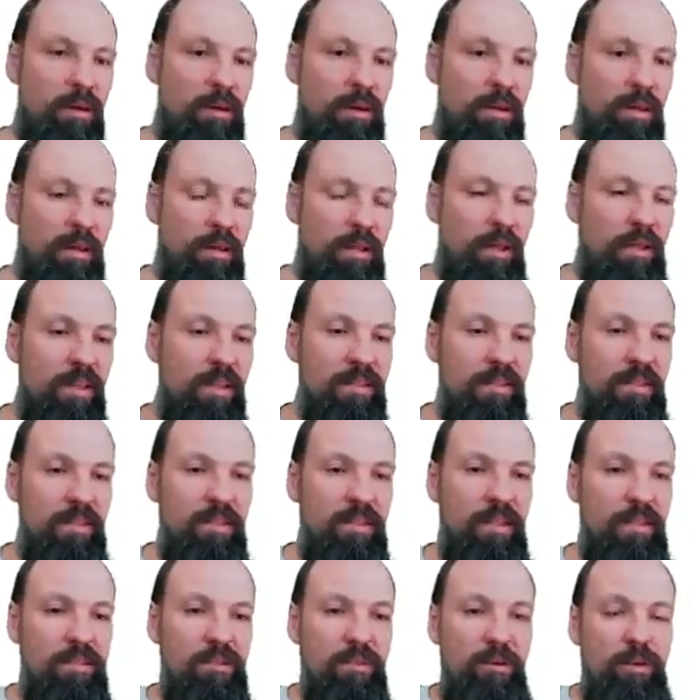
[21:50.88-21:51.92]
And then, as I
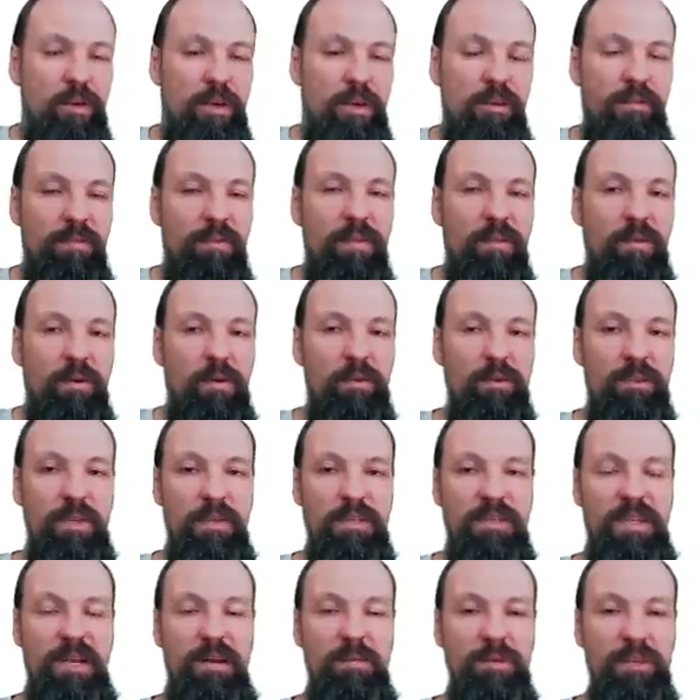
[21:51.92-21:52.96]
said, so given those
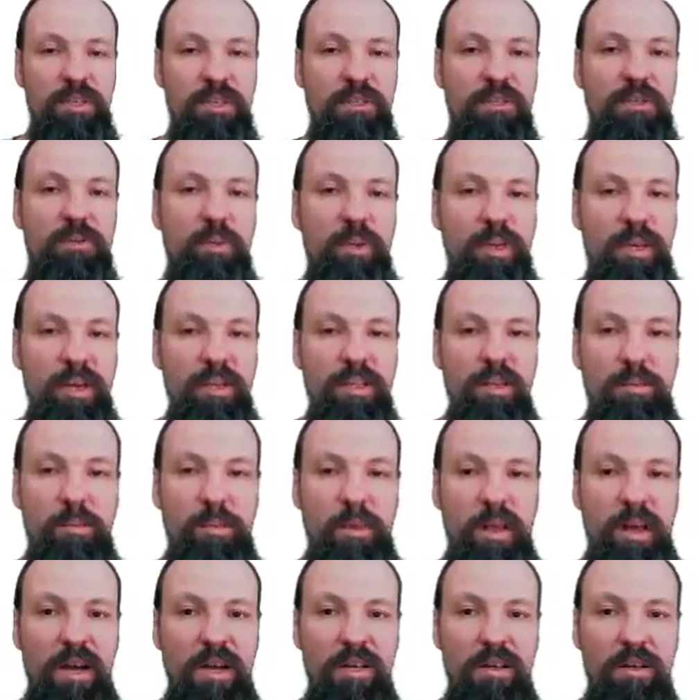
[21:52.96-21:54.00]
assumptions, we can
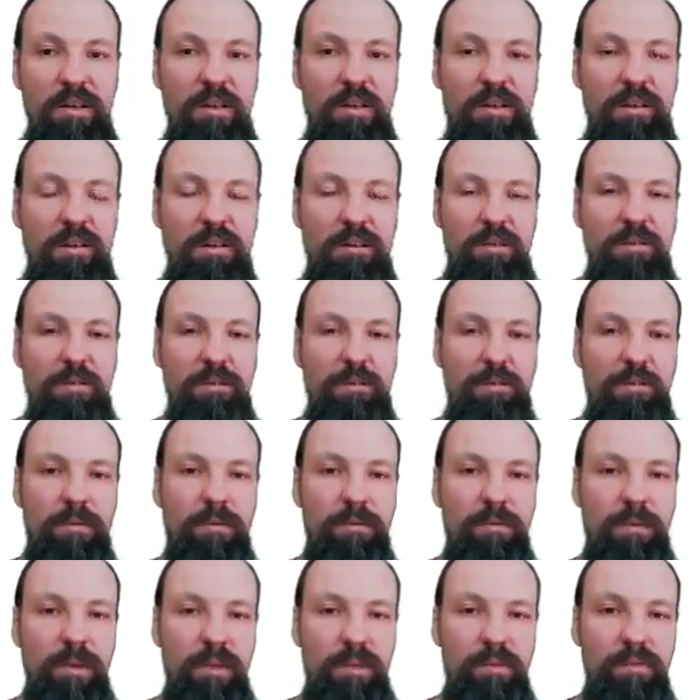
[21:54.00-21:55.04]
apply a
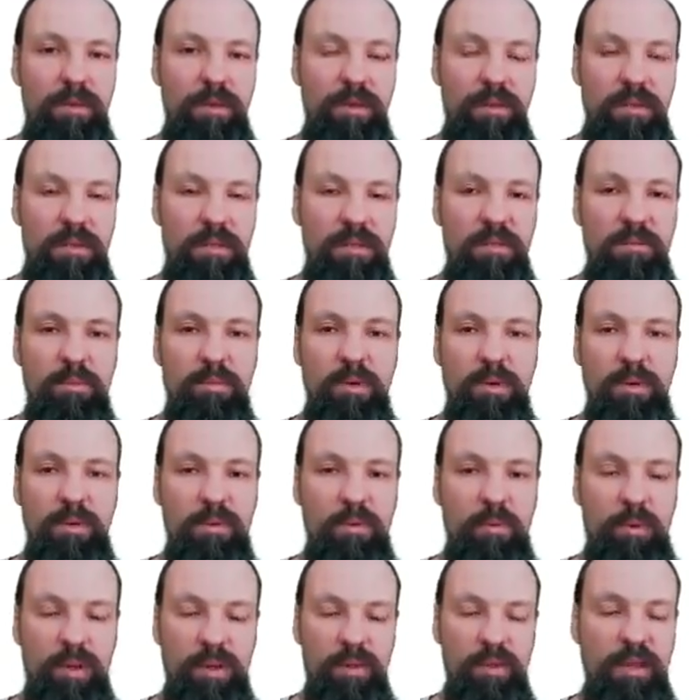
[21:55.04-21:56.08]
very, very
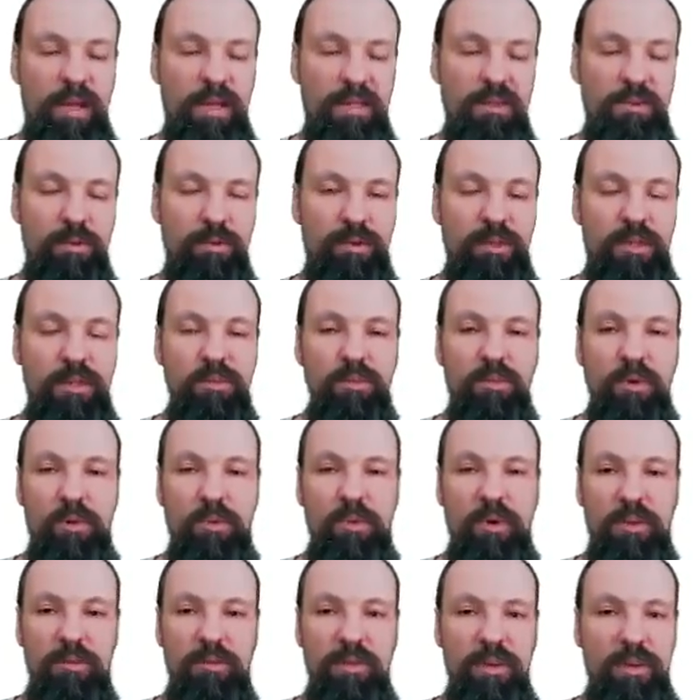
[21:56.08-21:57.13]
simple, well, not so simple,
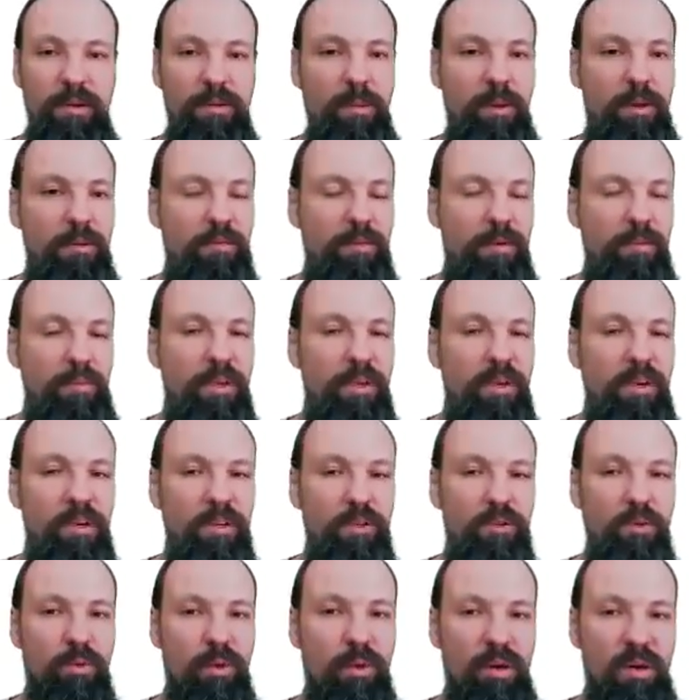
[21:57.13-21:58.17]
but very well familiar
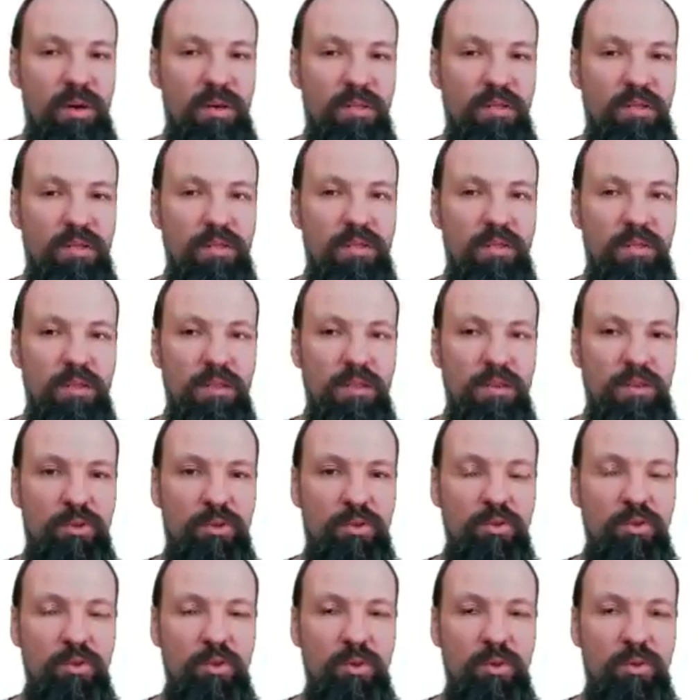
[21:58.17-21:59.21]
to us
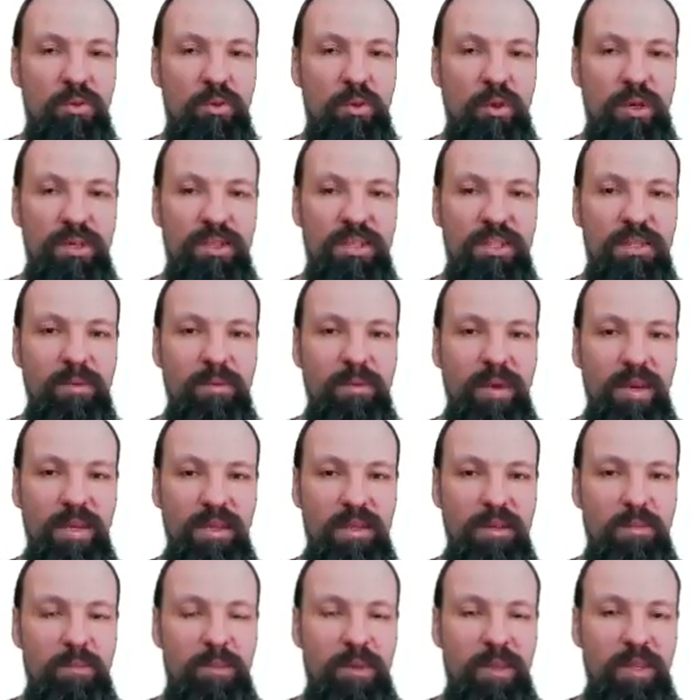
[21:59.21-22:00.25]
tool to estimate
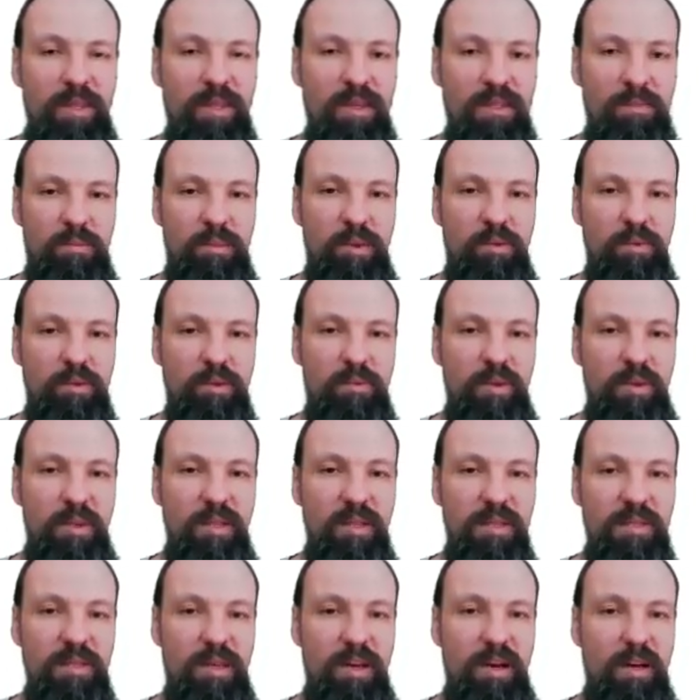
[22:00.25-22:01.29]
the betas, because
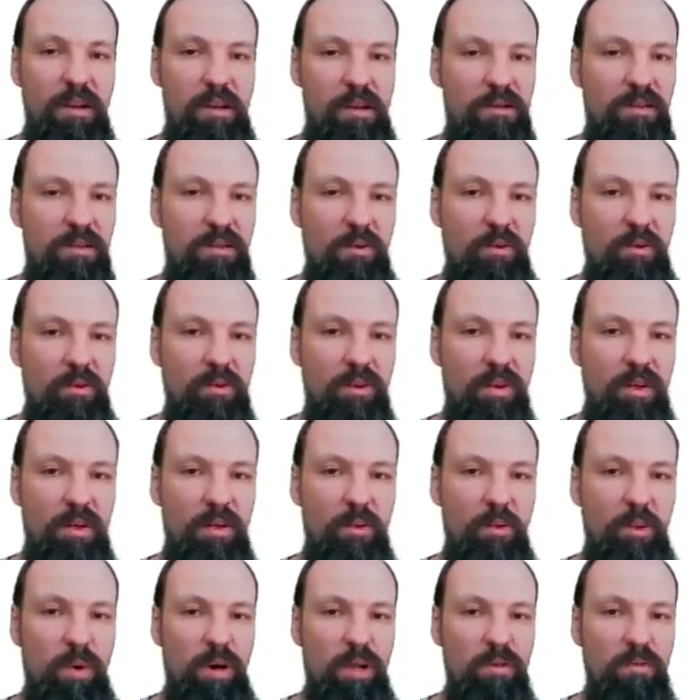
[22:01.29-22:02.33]
betas are unknown,
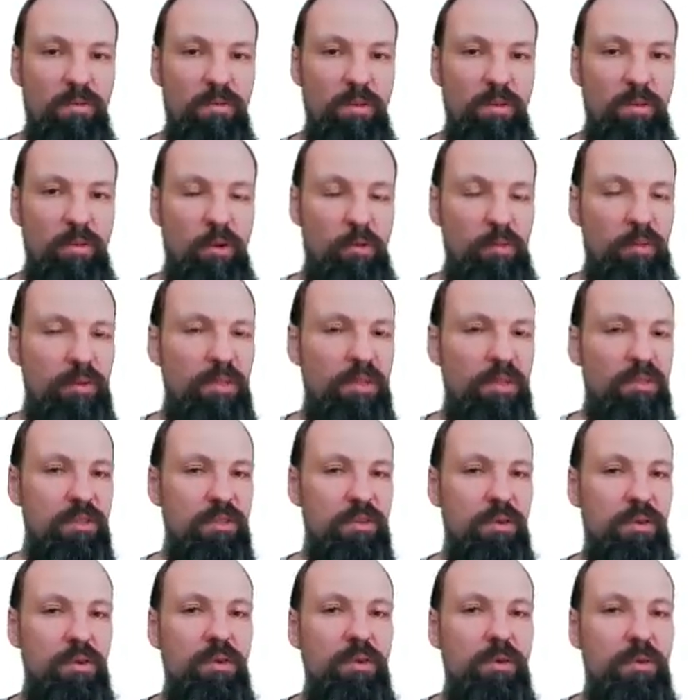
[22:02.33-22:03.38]
and one of the
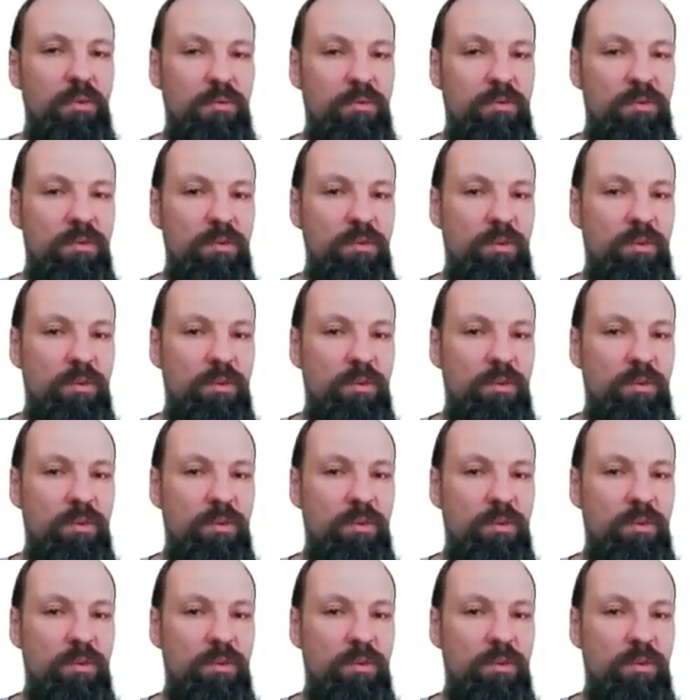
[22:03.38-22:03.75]
purposes of